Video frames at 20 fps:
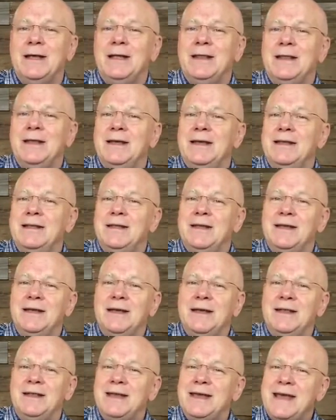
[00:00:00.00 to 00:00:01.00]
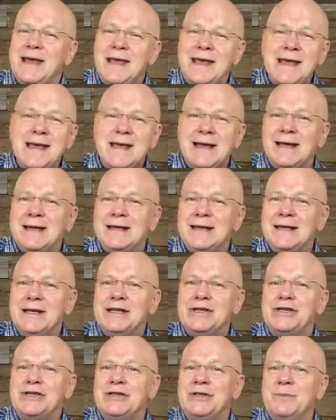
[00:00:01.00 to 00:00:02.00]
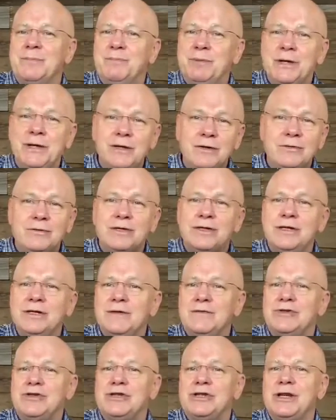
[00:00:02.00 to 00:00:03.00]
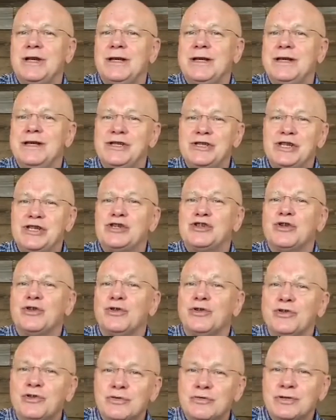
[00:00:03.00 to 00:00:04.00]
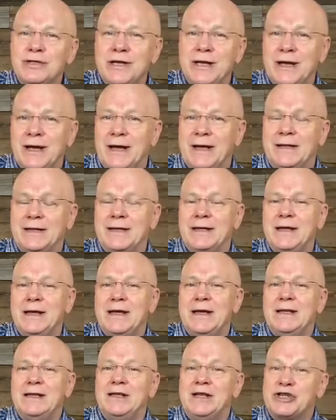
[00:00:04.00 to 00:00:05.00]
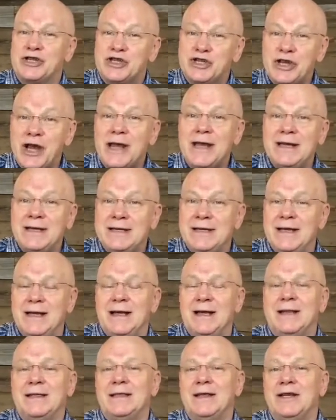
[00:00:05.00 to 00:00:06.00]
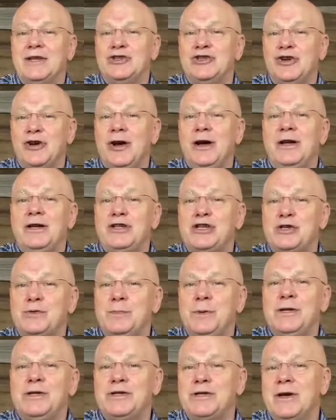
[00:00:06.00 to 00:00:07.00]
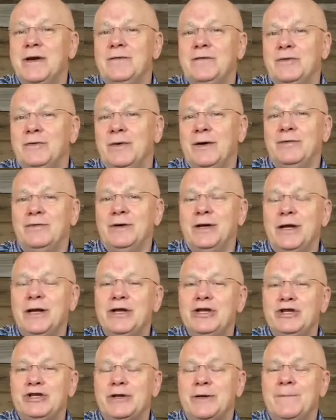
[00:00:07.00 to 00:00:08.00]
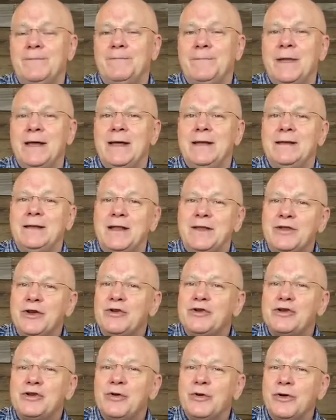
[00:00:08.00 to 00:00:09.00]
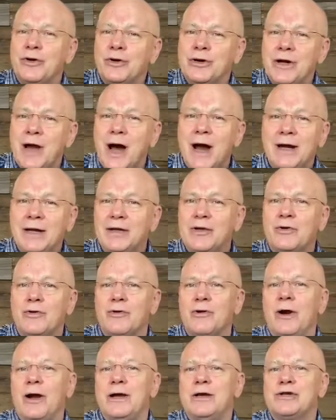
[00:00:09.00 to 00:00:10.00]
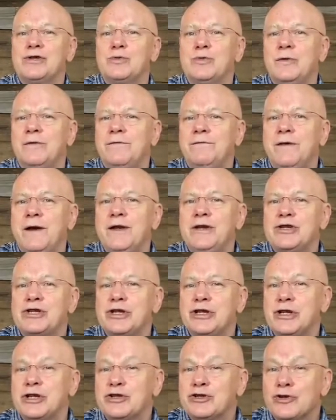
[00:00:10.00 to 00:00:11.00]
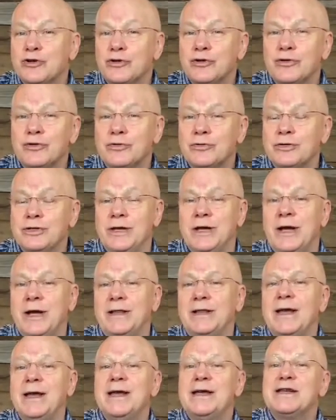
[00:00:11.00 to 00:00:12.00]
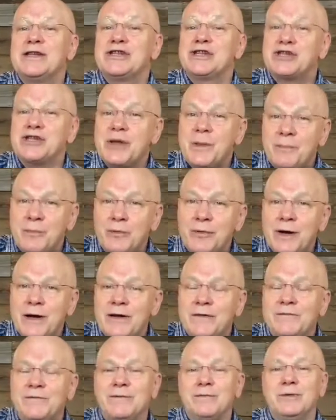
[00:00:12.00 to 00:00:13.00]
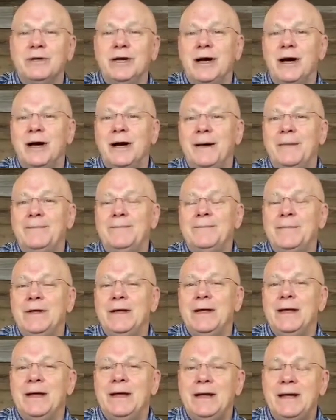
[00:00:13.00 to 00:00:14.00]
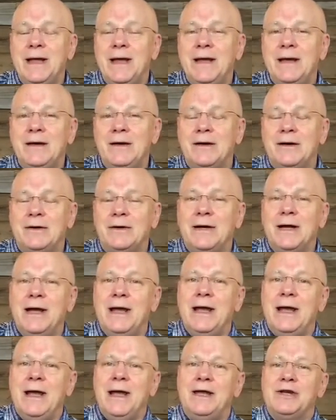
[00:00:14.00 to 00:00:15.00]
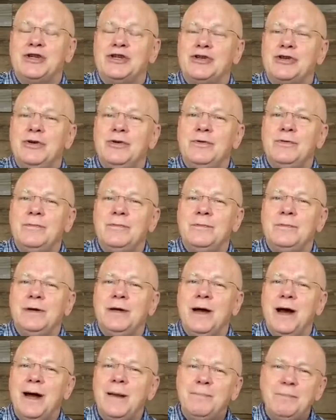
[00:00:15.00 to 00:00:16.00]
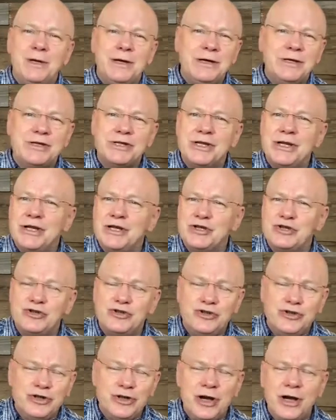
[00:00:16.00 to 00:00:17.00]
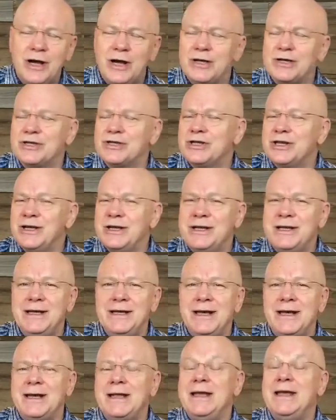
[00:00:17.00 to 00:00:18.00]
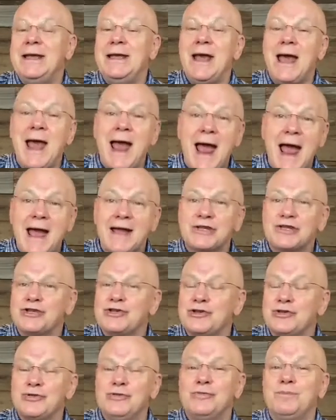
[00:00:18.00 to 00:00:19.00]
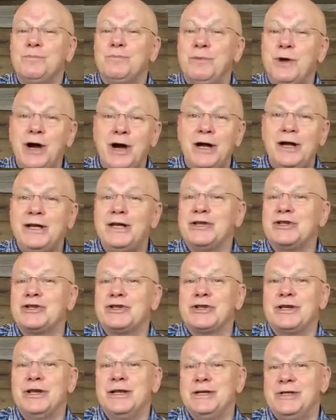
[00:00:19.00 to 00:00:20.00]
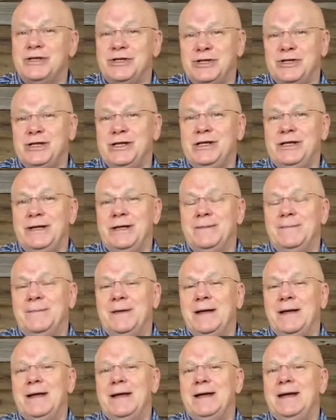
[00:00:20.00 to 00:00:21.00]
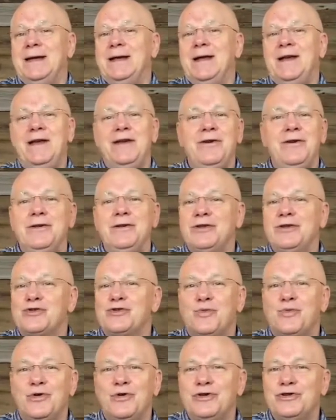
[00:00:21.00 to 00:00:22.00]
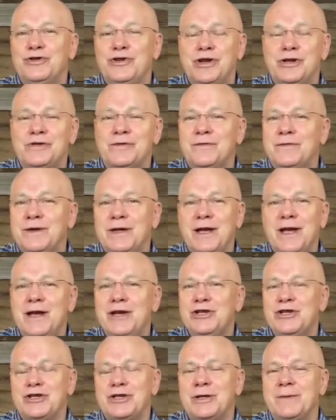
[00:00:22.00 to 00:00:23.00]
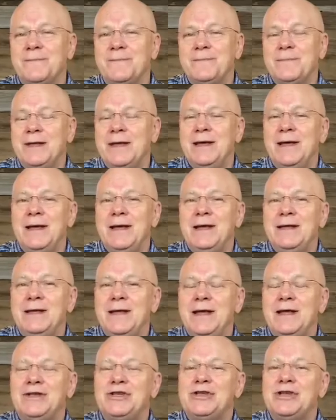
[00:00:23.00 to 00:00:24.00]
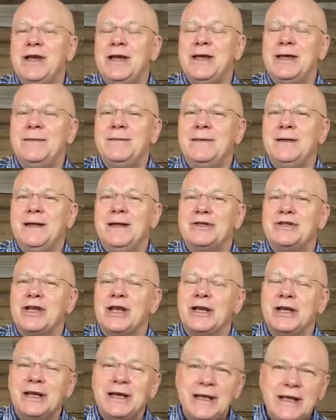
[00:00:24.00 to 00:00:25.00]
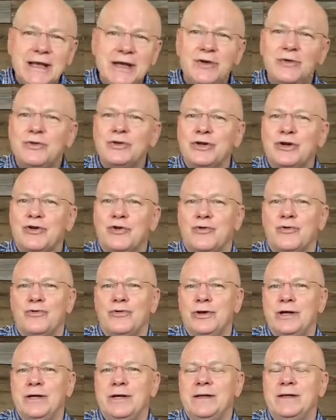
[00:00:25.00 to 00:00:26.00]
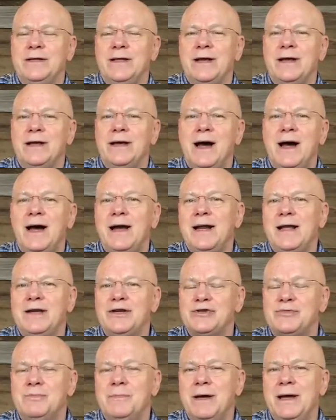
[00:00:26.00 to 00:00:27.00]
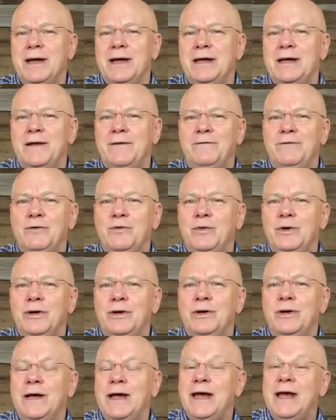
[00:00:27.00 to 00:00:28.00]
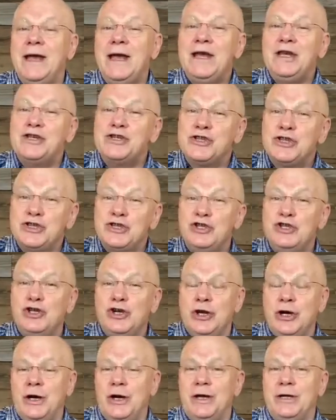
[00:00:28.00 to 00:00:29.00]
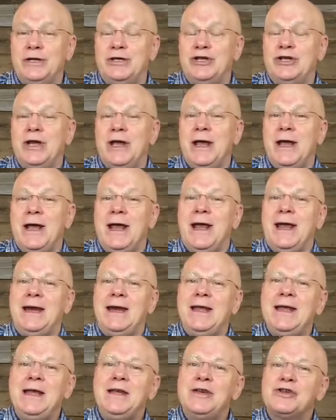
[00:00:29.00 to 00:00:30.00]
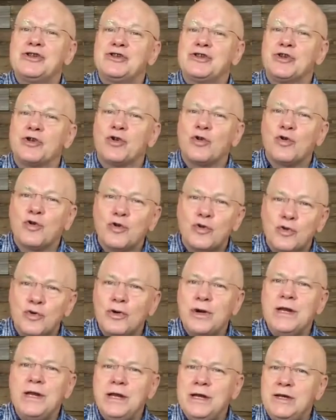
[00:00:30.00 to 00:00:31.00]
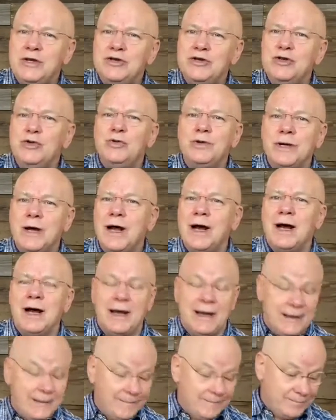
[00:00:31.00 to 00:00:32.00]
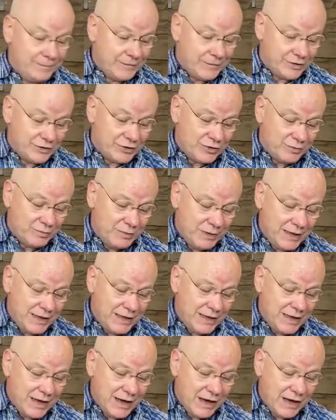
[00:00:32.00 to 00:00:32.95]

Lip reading: the end is the penalty of sin is eternal death, the second death that John speaks of in Revelation, that those who are not in Christ will face an eternal death, separated from God in hell. And so God, because he is just, again, he has to punish sin. Now here in this word justification, it's a legal decree that God has made, if you will. He's the judge, and he has decreed you and I to be